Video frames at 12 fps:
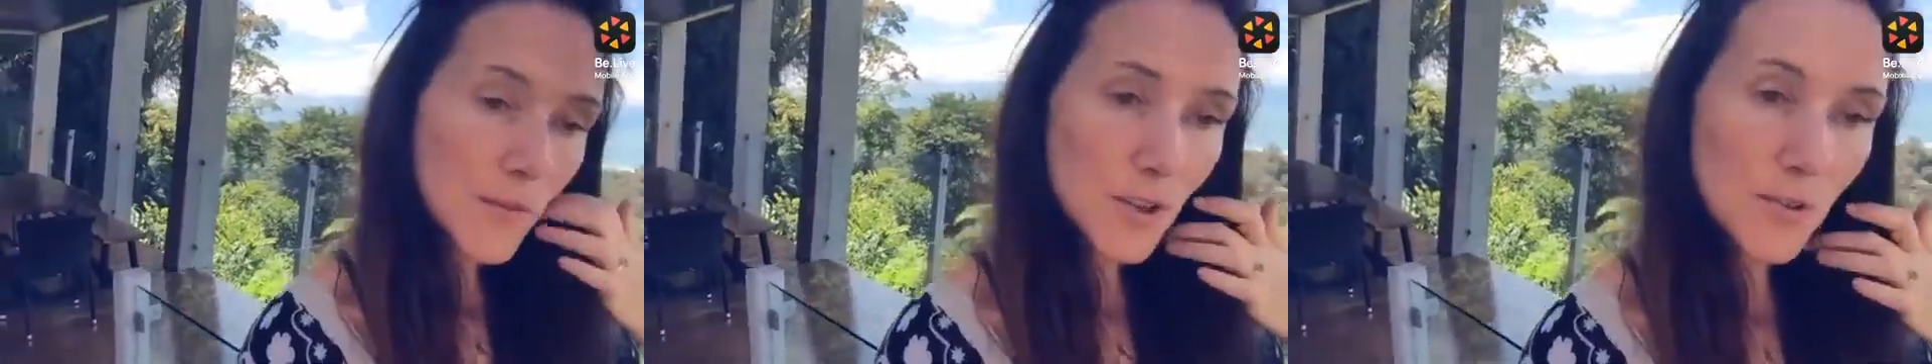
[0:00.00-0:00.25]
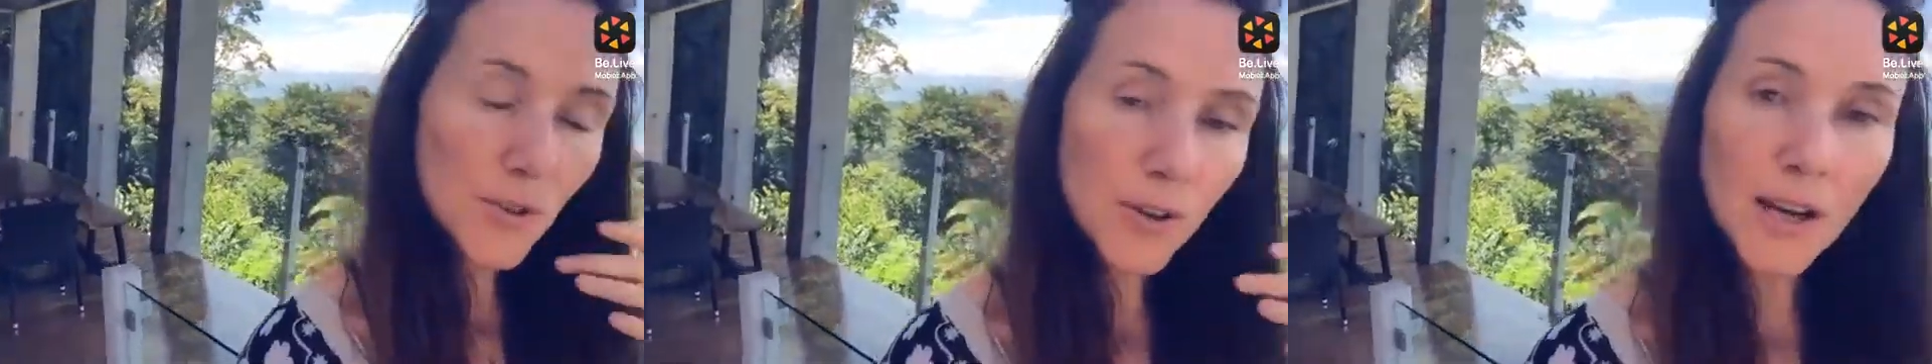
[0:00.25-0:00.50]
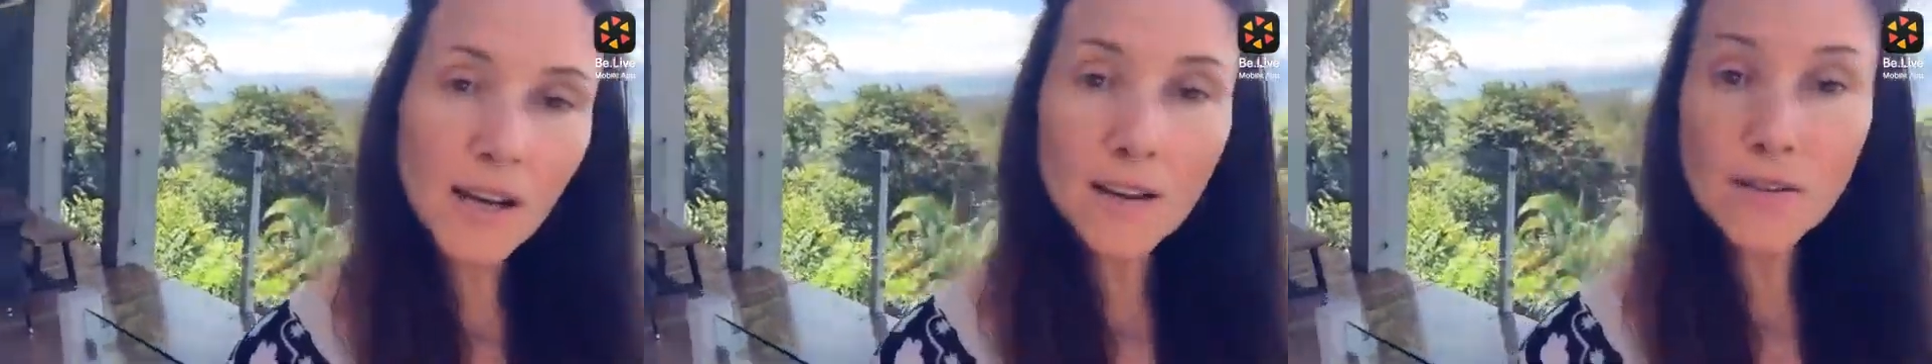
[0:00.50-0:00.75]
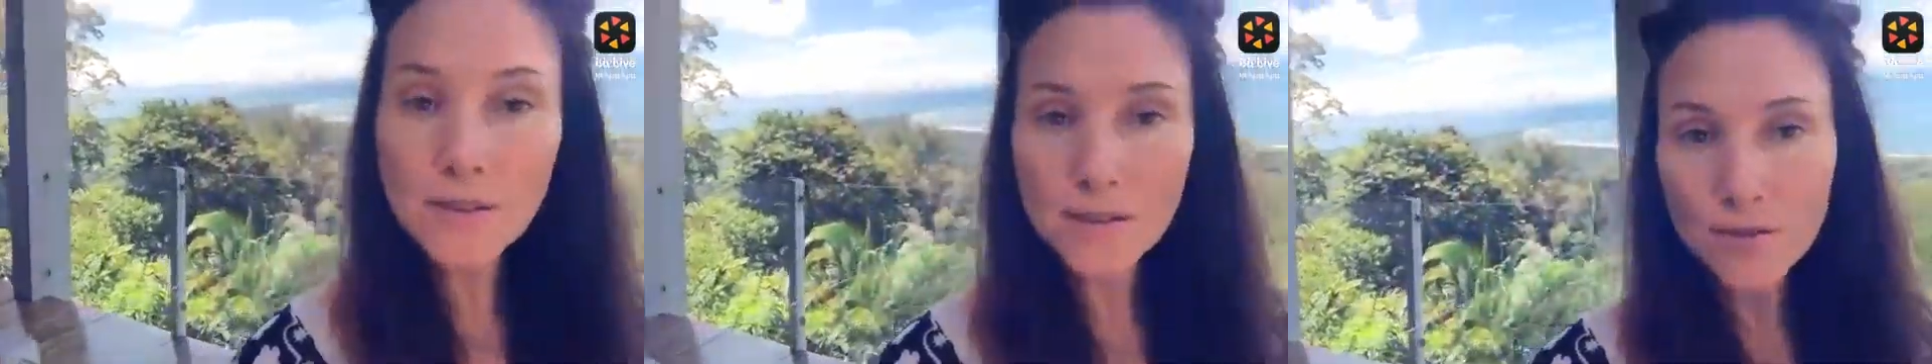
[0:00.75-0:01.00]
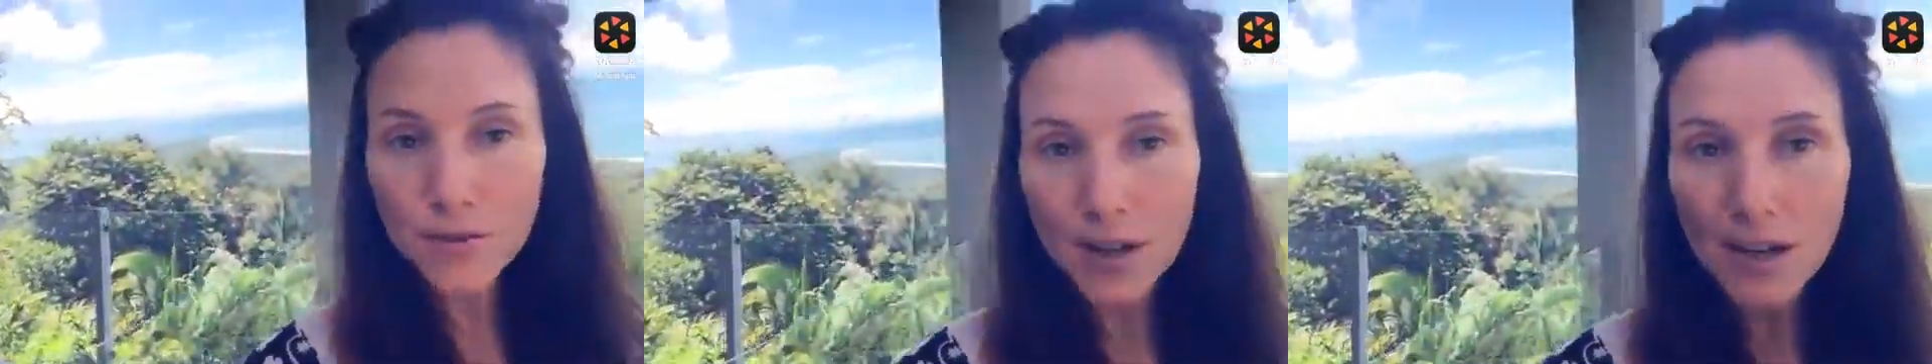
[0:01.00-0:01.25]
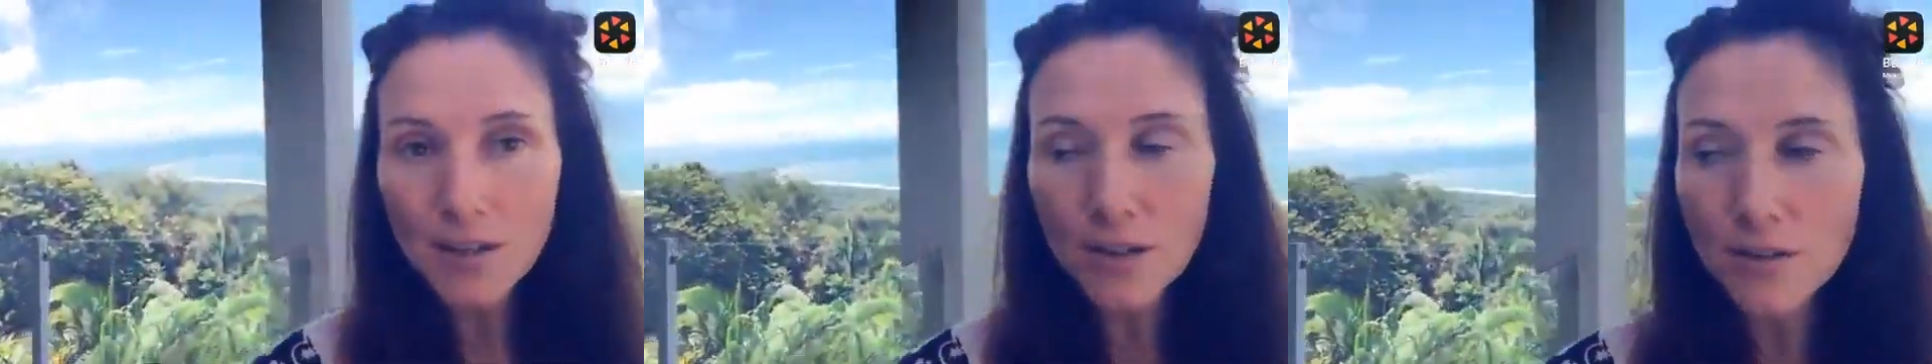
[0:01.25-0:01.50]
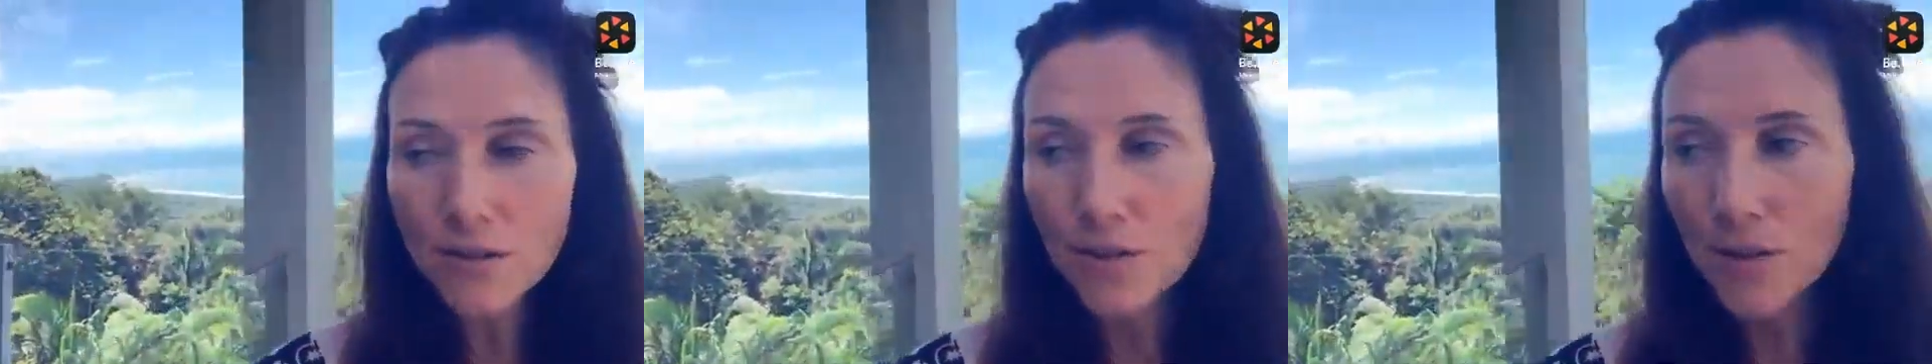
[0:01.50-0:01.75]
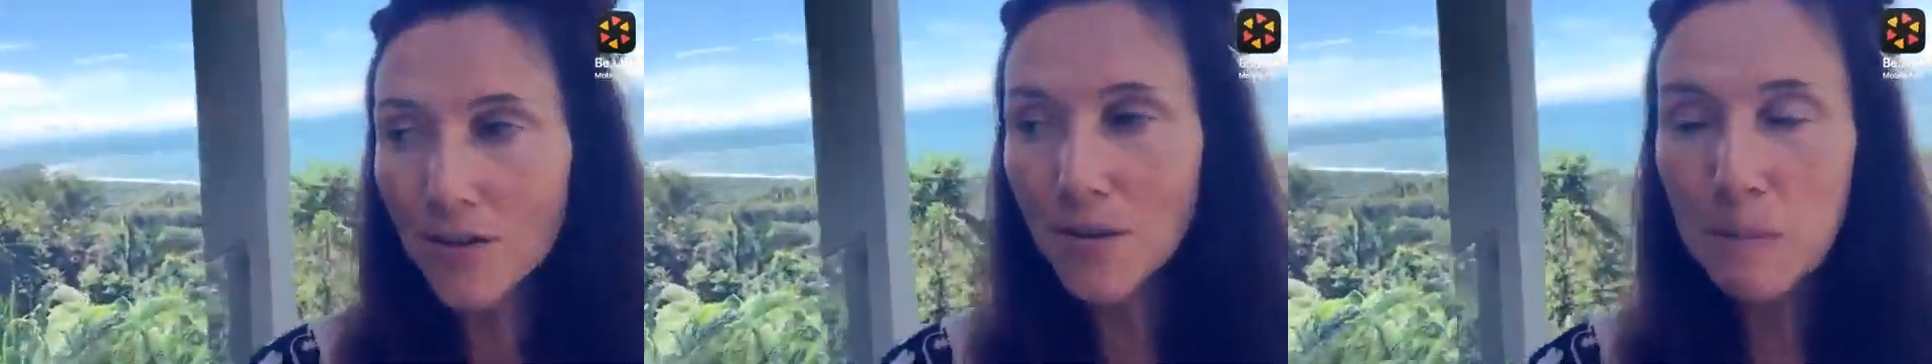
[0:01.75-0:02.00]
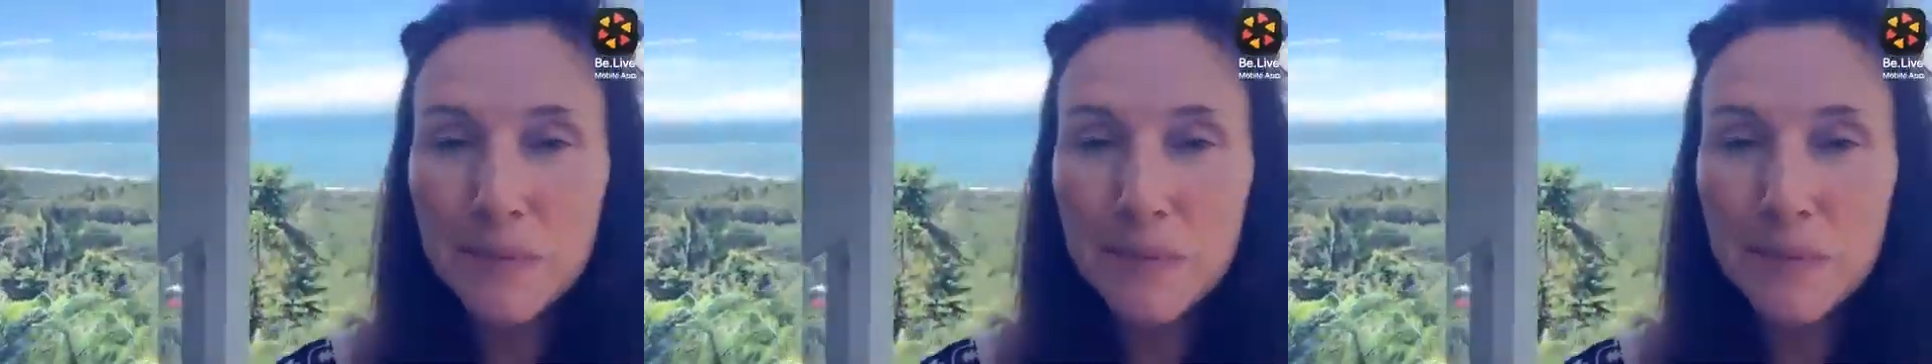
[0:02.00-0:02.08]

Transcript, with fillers: Do you create other distractions or other